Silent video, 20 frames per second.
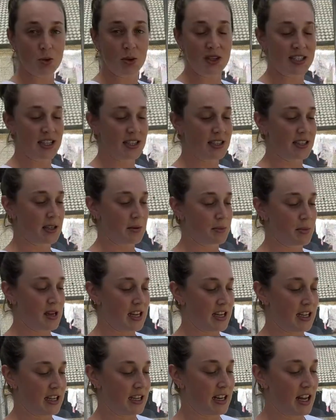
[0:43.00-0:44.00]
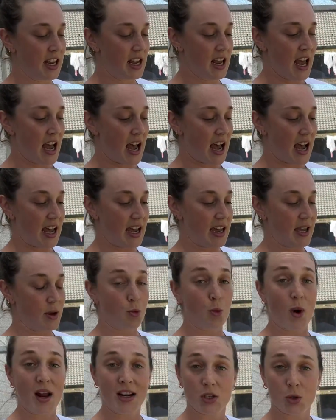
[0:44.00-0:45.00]
We did them in a
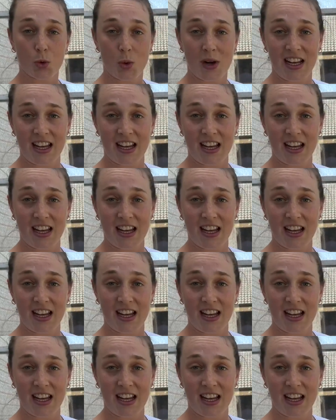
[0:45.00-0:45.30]
120,